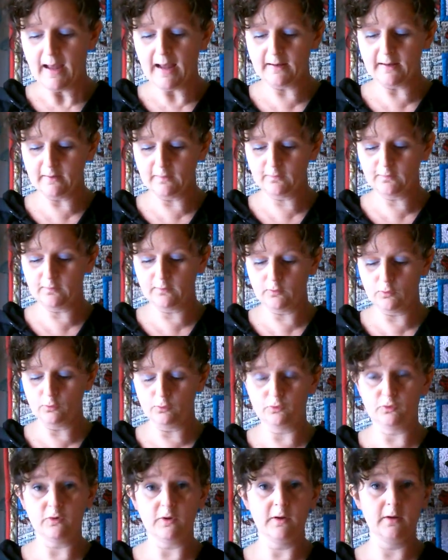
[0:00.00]
and it's
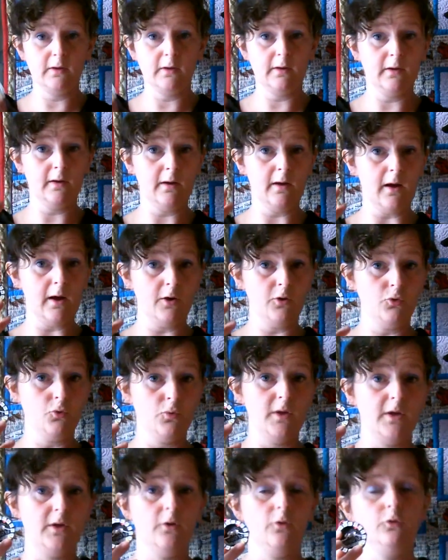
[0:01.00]
using
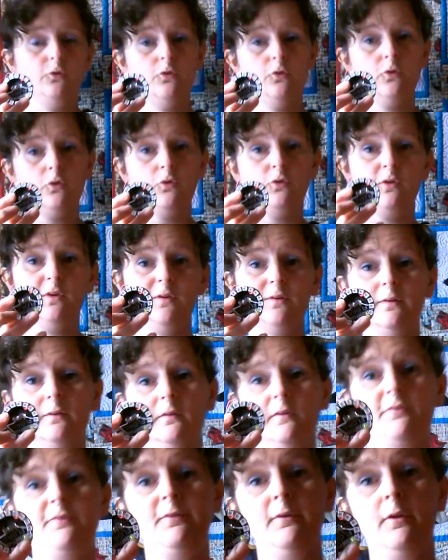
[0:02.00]
Arduino. So this is a